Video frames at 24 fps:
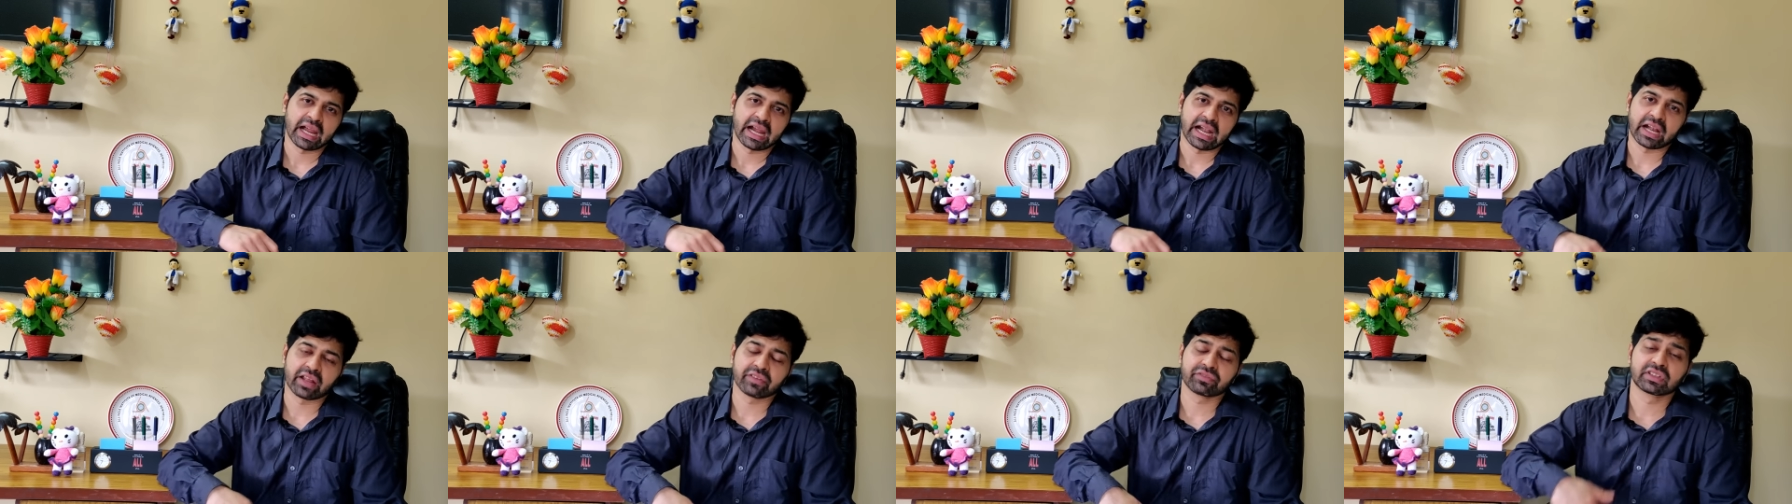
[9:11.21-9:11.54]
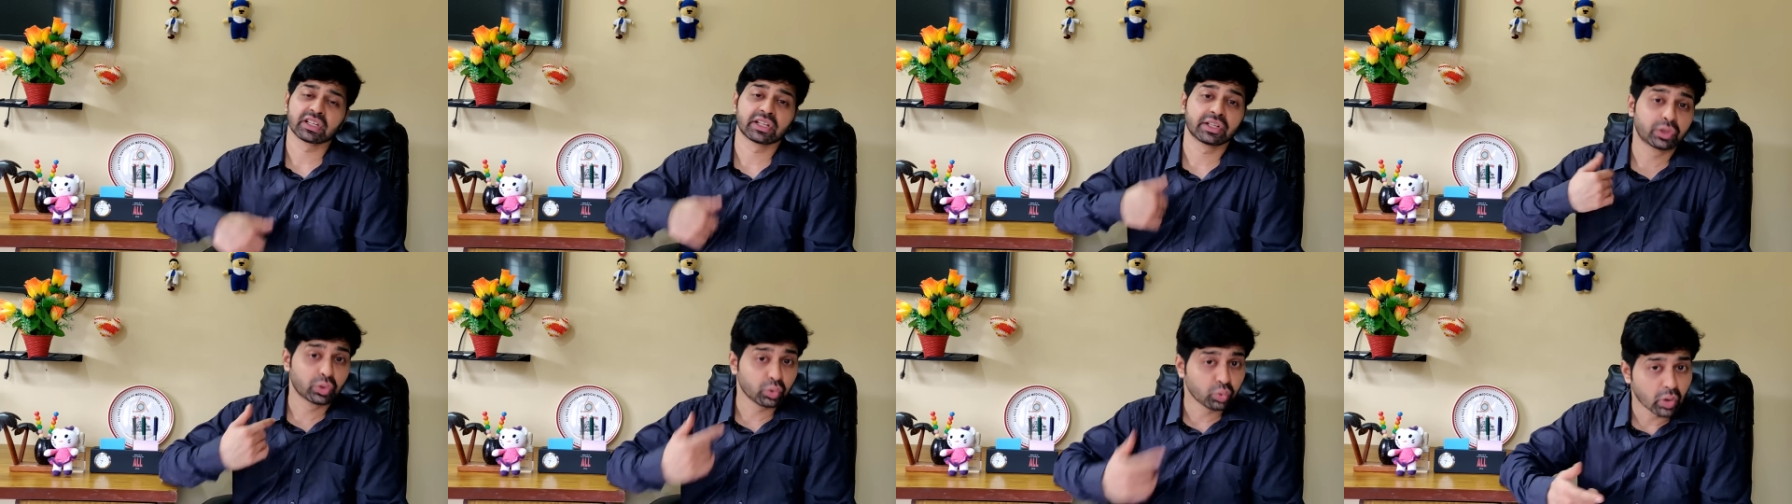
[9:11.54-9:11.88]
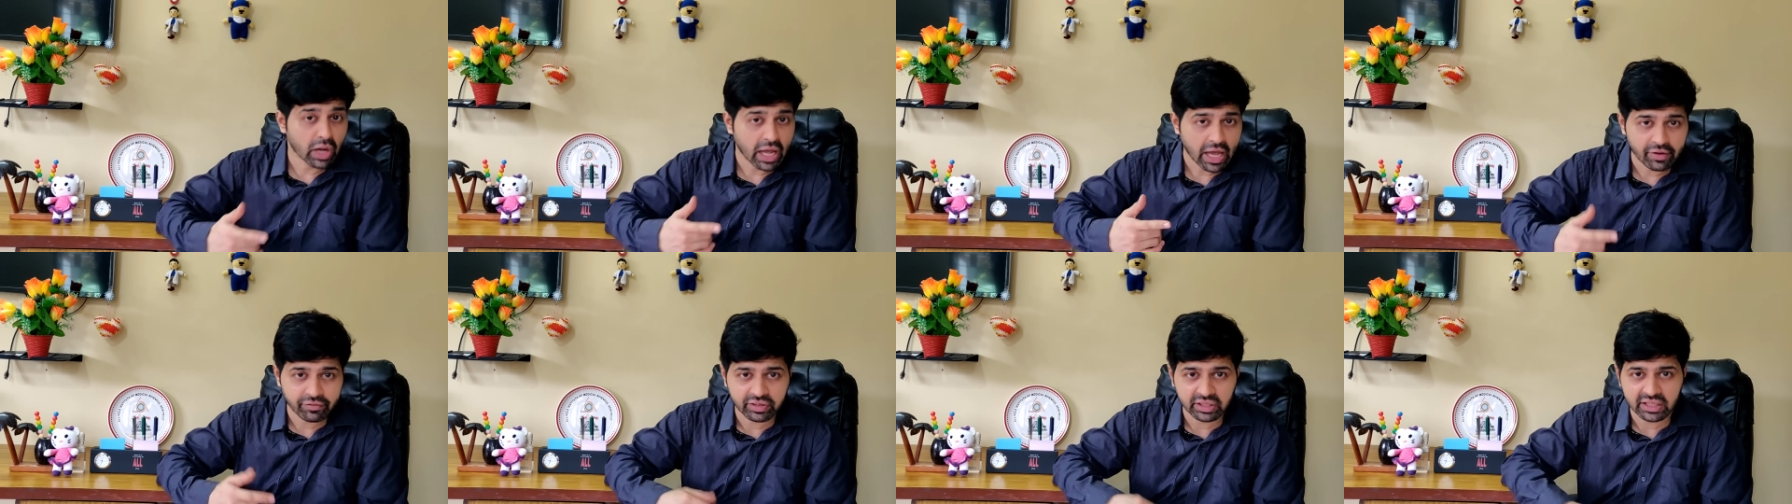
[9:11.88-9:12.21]
And if they do
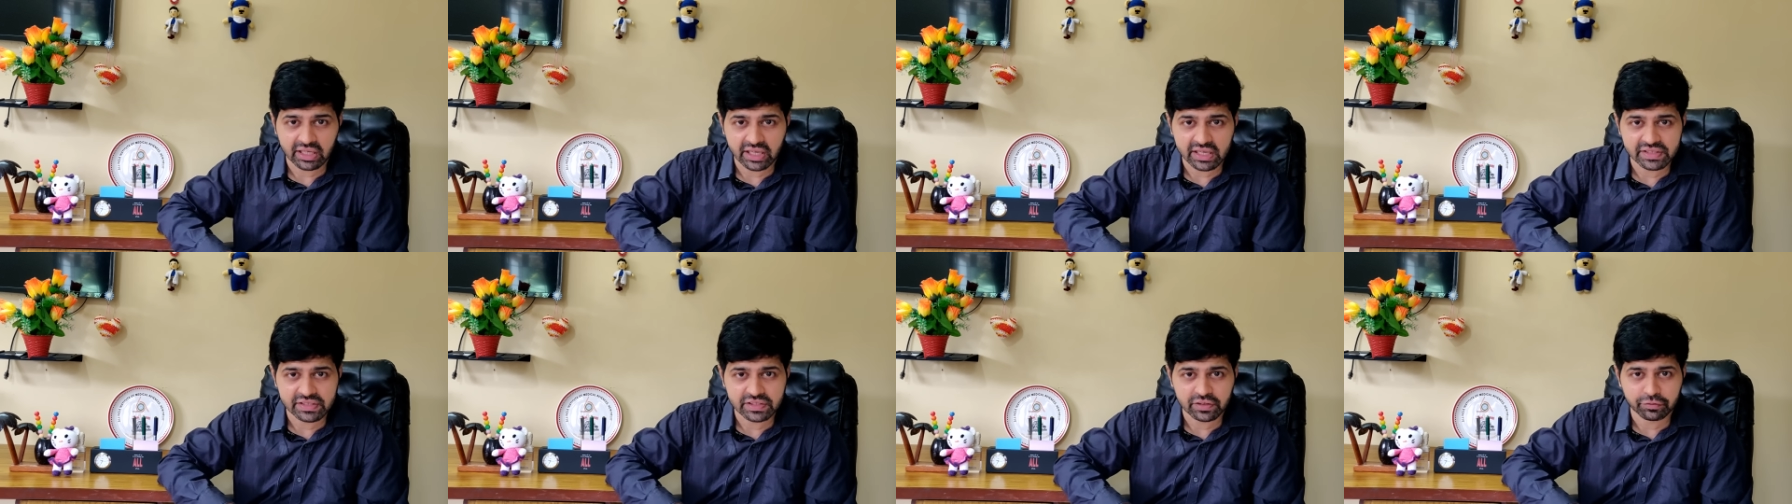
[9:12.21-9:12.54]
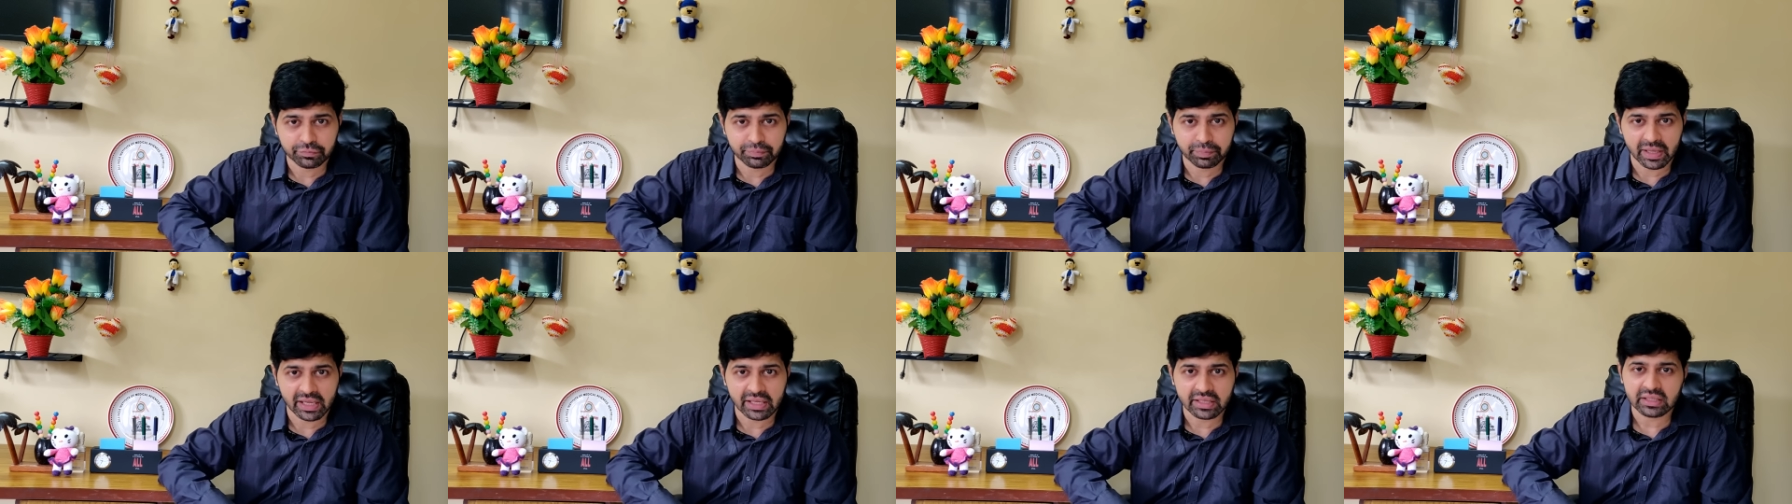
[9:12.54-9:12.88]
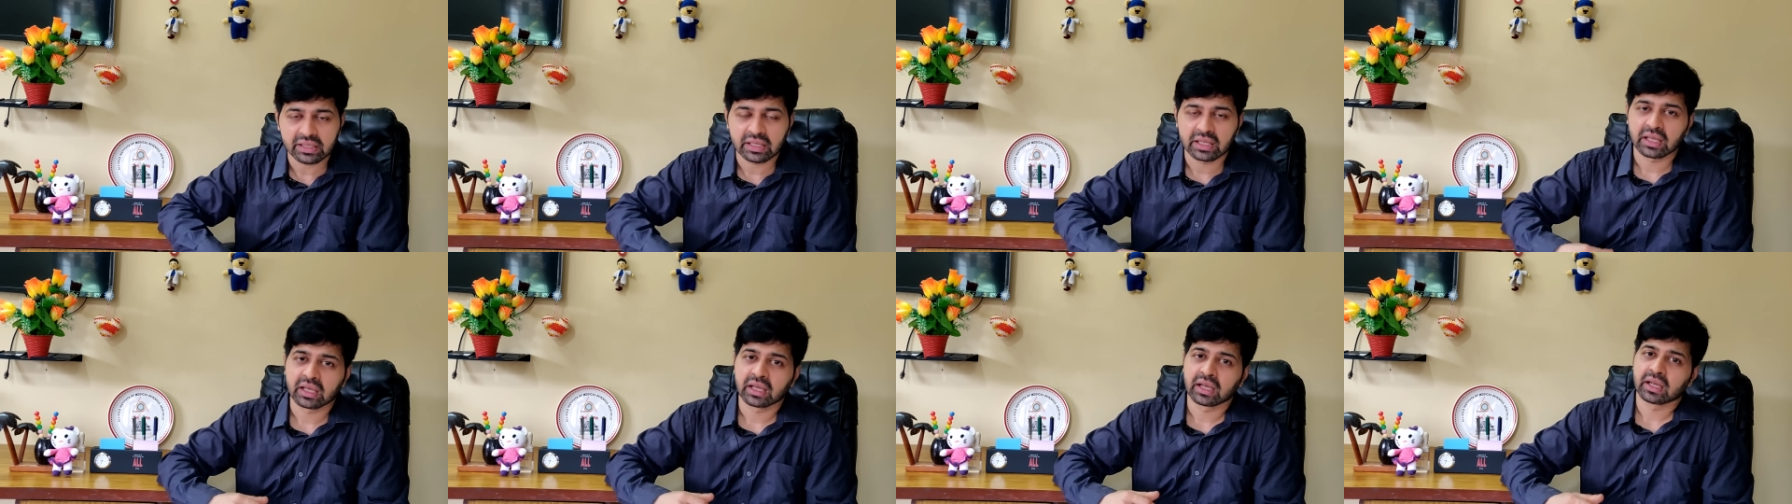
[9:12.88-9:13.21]
have recurrence of pain,